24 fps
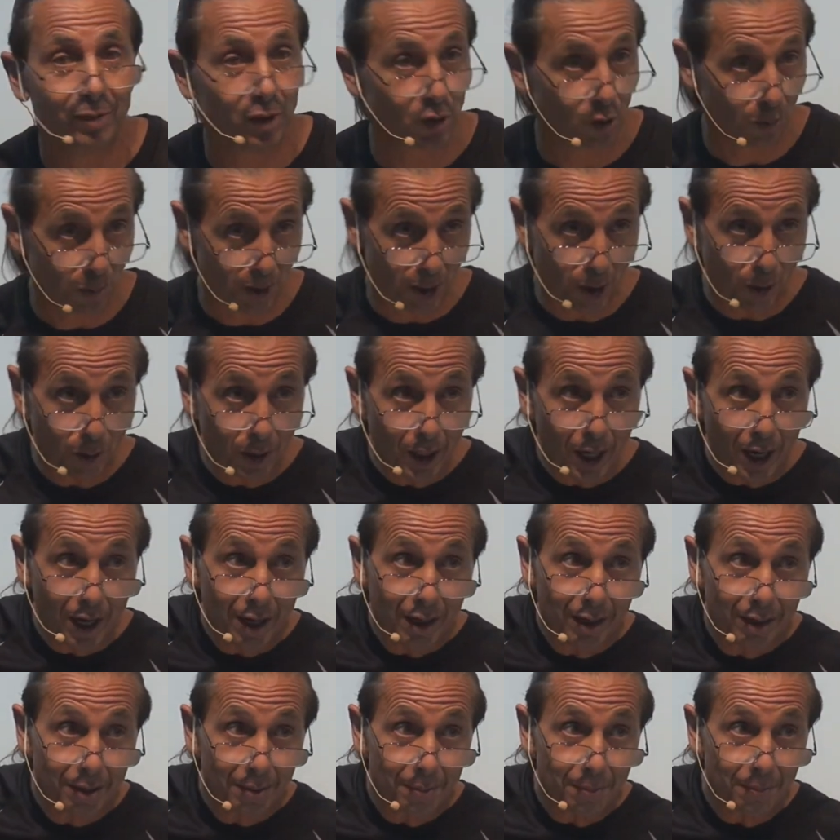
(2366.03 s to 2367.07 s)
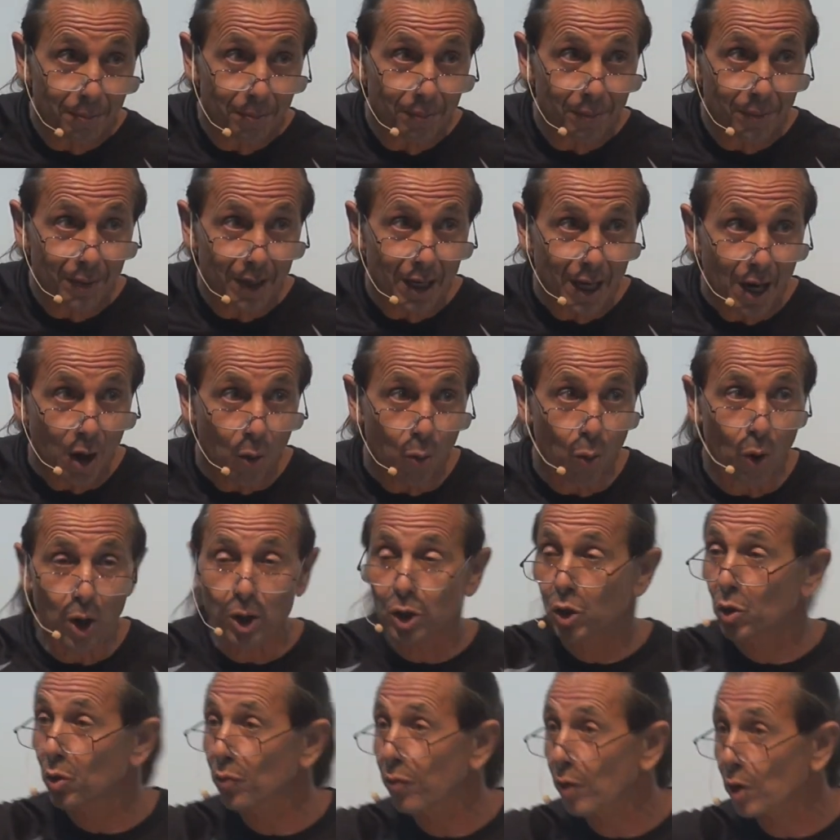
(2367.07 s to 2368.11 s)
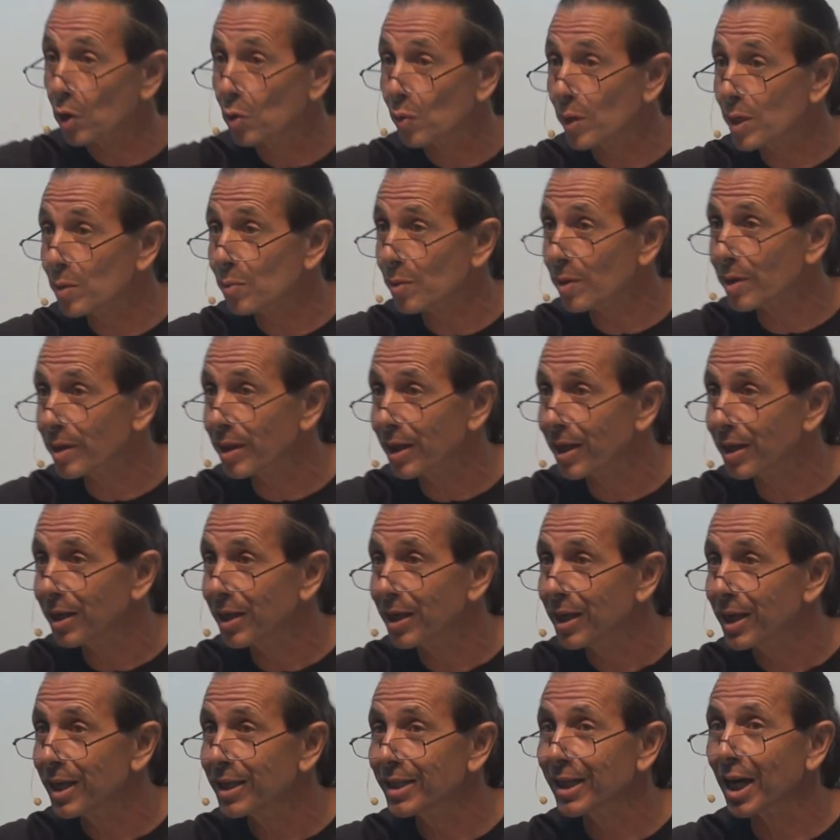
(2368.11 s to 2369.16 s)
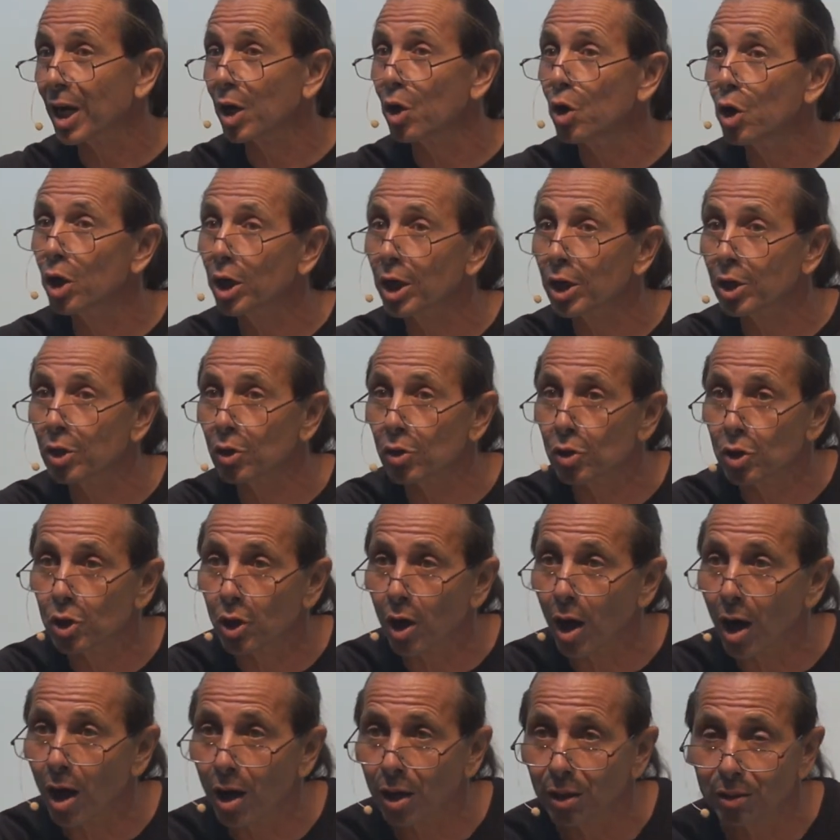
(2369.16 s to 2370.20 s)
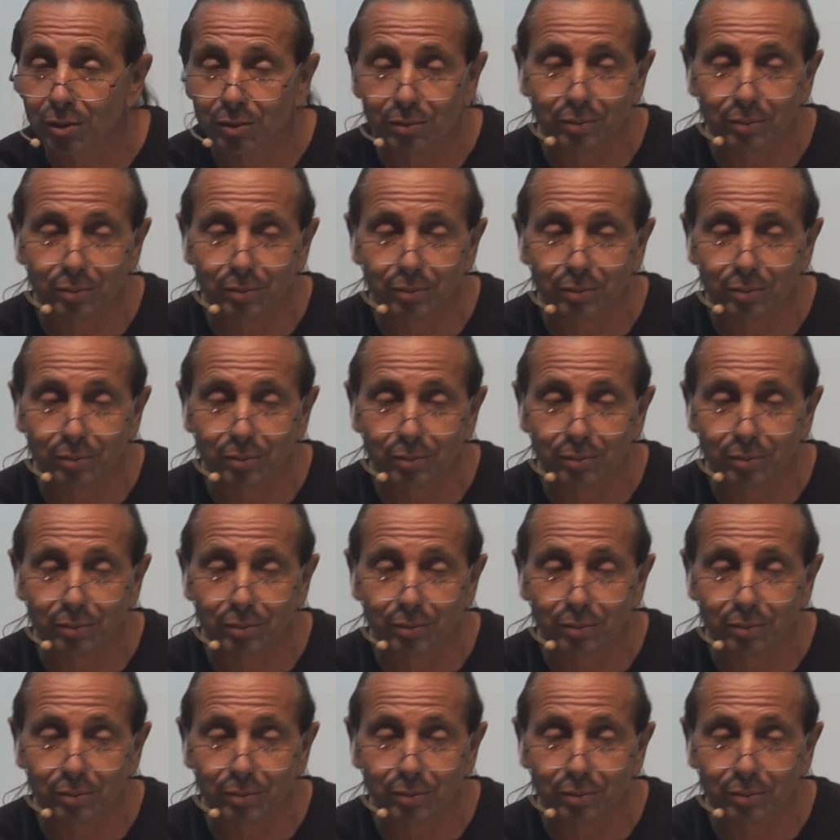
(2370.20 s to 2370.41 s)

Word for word: Is everybody okay? Once you've agreed with it, he's got a hook in your jaw.